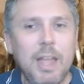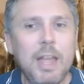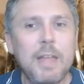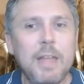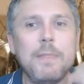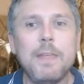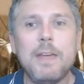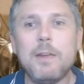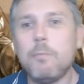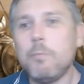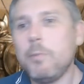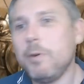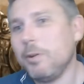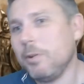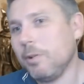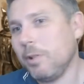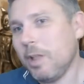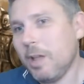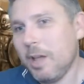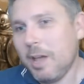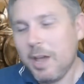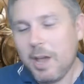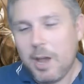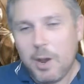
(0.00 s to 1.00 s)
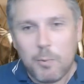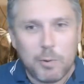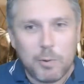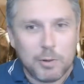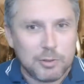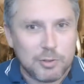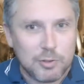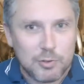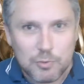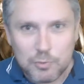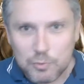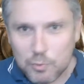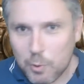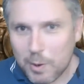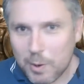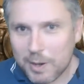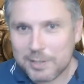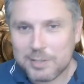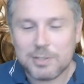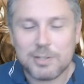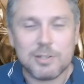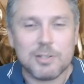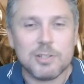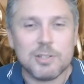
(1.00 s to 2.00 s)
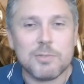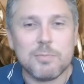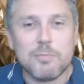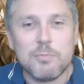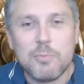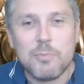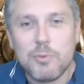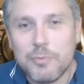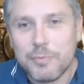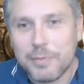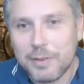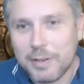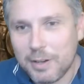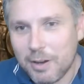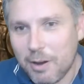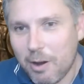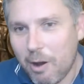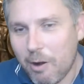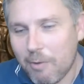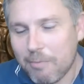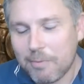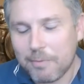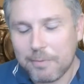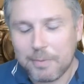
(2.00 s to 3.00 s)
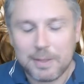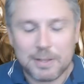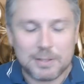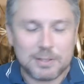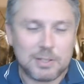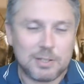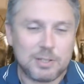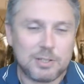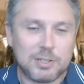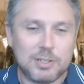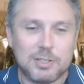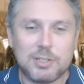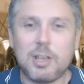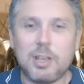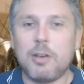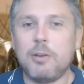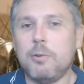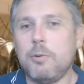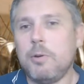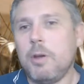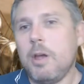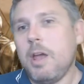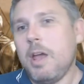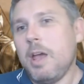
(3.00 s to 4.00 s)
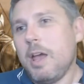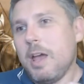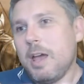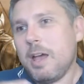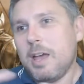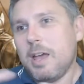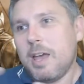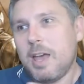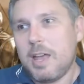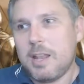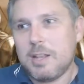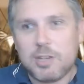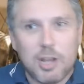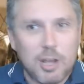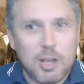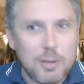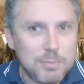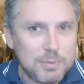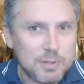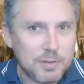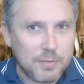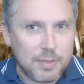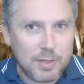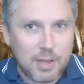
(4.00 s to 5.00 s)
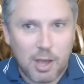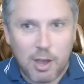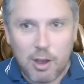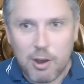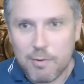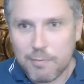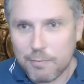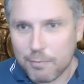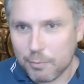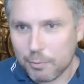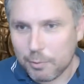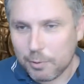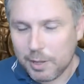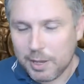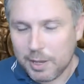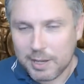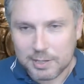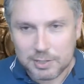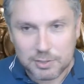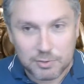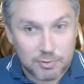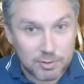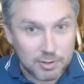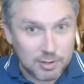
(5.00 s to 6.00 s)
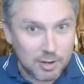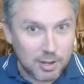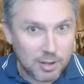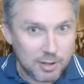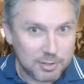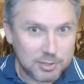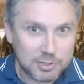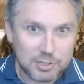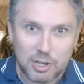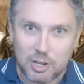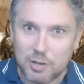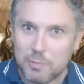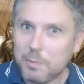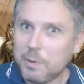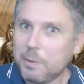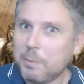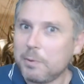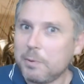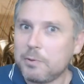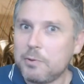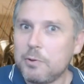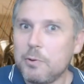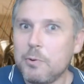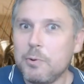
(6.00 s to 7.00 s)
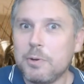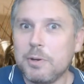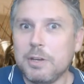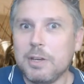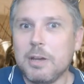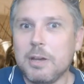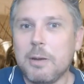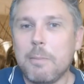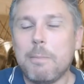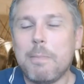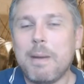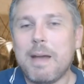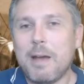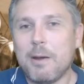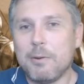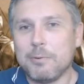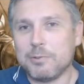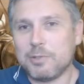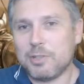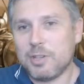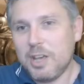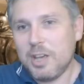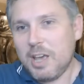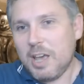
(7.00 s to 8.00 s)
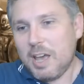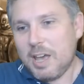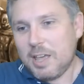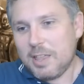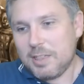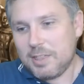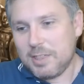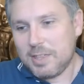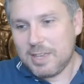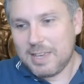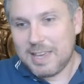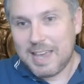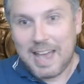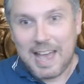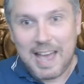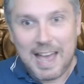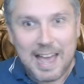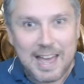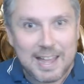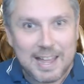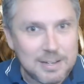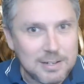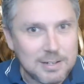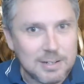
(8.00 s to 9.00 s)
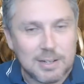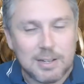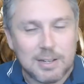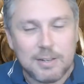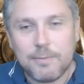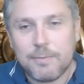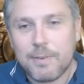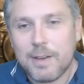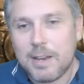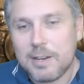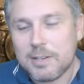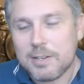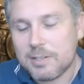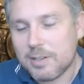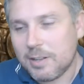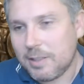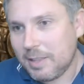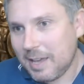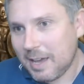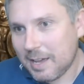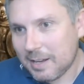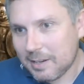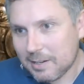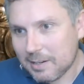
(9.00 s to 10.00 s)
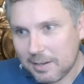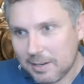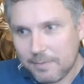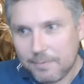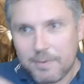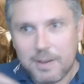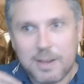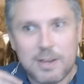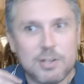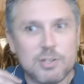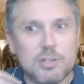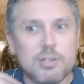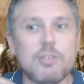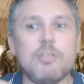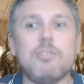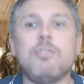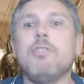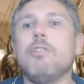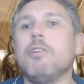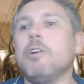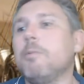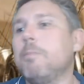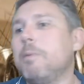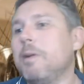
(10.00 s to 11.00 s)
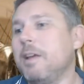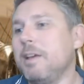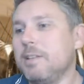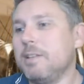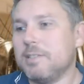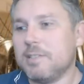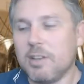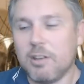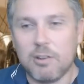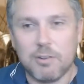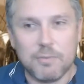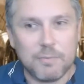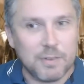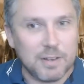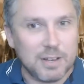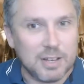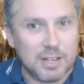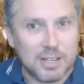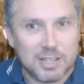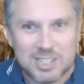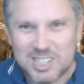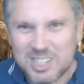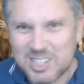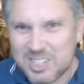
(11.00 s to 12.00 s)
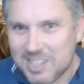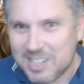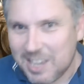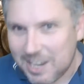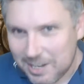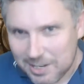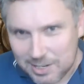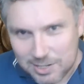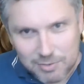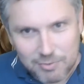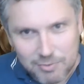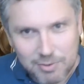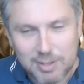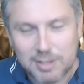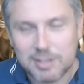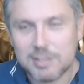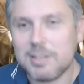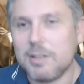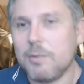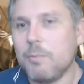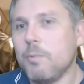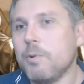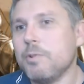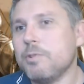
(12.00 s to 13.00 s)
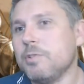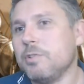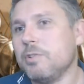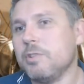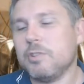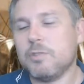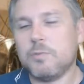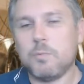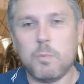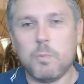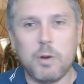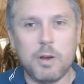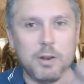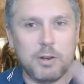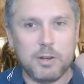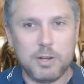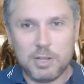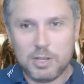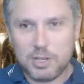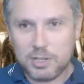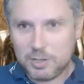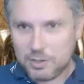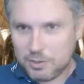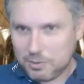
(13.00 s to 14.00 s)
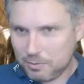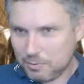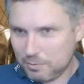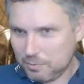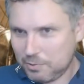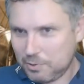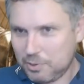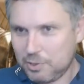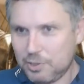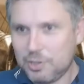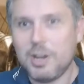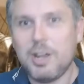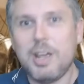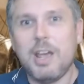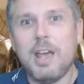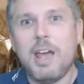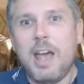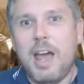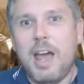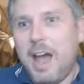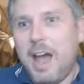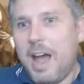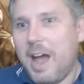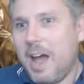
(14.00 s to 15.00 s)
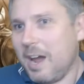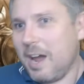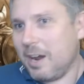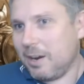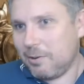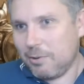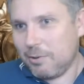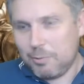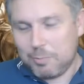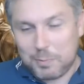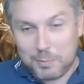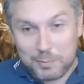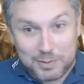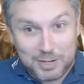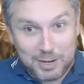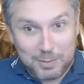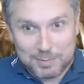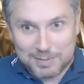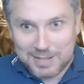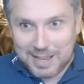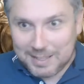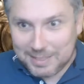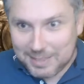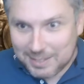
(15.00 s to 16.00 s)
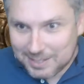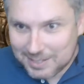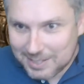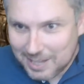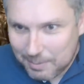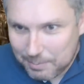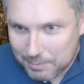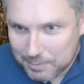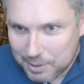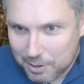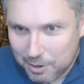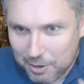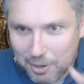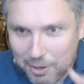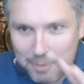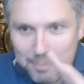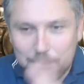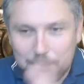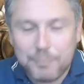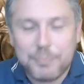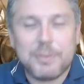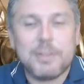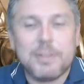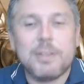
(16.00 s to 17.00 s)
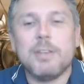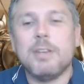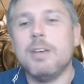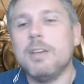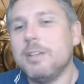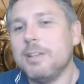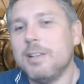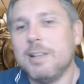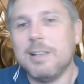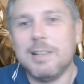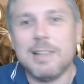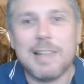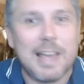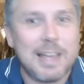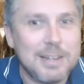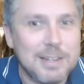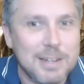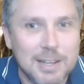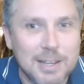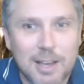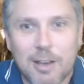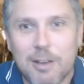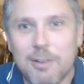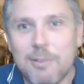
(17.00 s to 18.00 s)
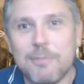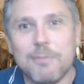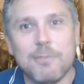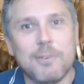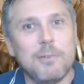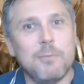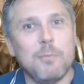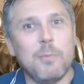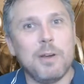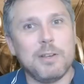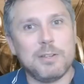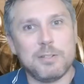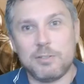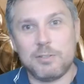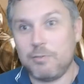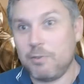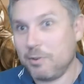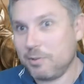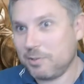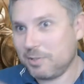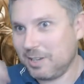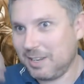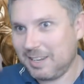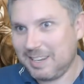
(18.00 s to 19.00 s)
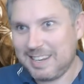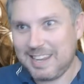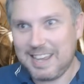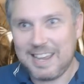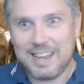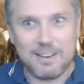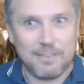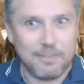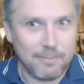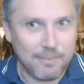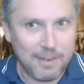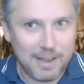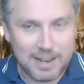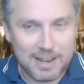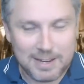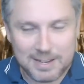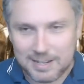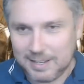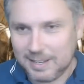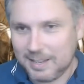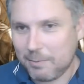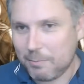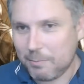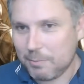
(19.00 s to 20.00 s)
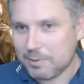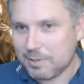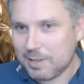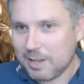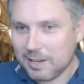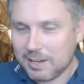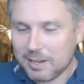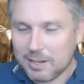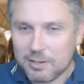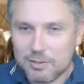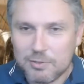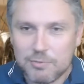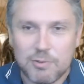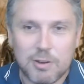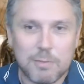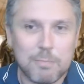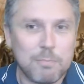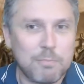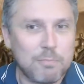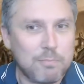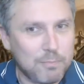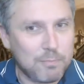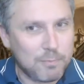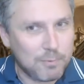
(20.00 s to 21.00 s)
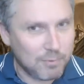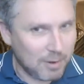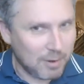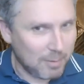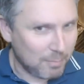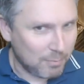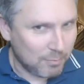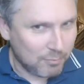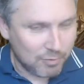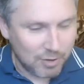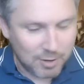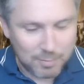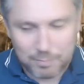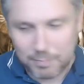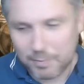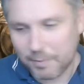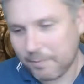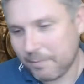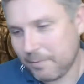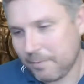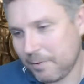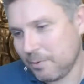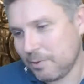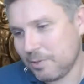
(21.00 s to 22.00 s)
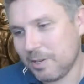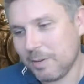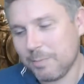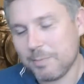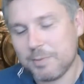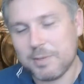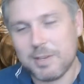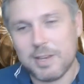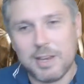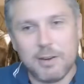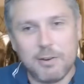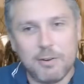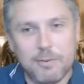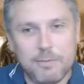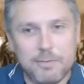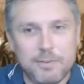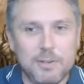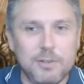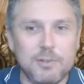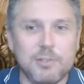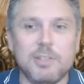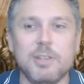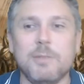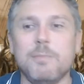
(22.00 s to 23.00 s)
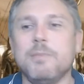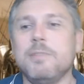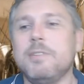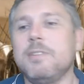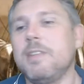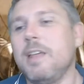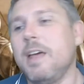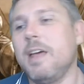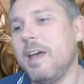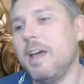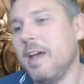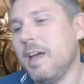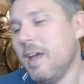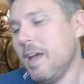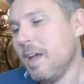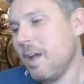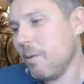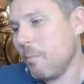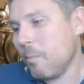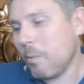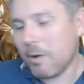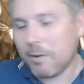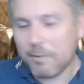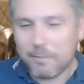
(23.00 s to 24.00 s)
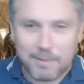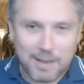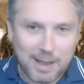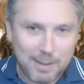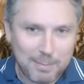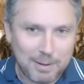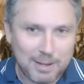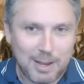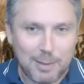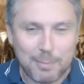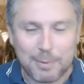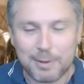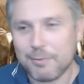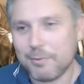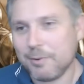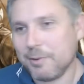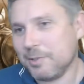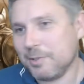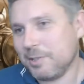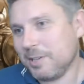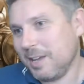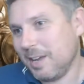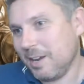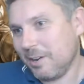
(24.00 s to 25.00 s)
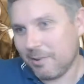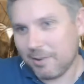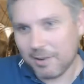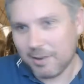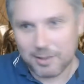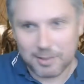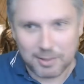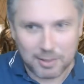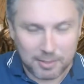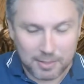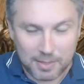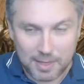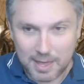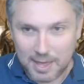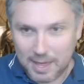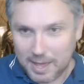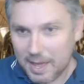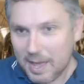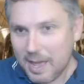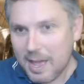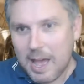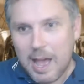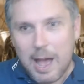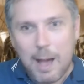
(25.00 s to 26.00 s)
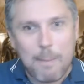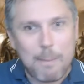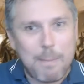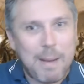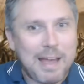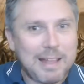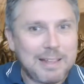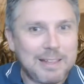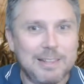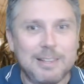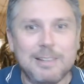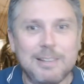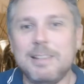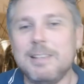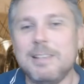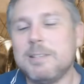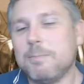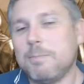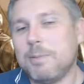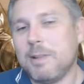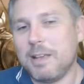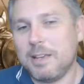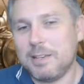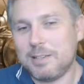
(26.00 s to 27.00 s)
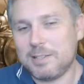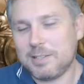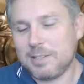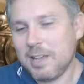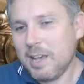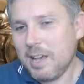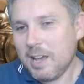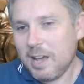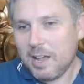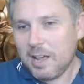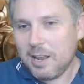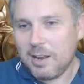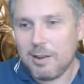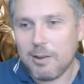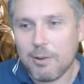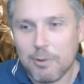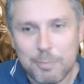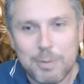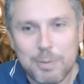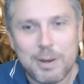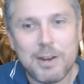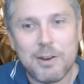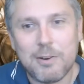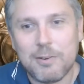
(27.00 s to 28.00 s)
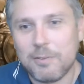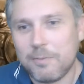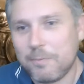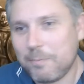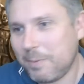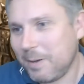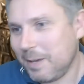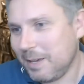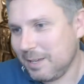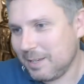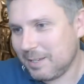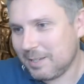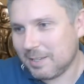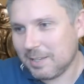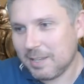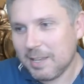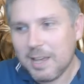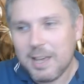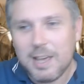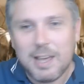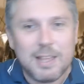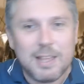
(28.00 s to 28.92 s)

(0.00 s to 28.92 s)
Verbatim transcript: And then we'll we'll do questions moving off of this. So, in terms of the overall history, last time we were talking about the Andal invasion. And the Andal invasion took place over centuries. It wasn't just one huge uh, group of ships at the same time landing over in Westeros and invading. It was like a drip, drip, drip, a few ships here, a few ships there, one family coming across here, another there, a battle in this place, long period of peace,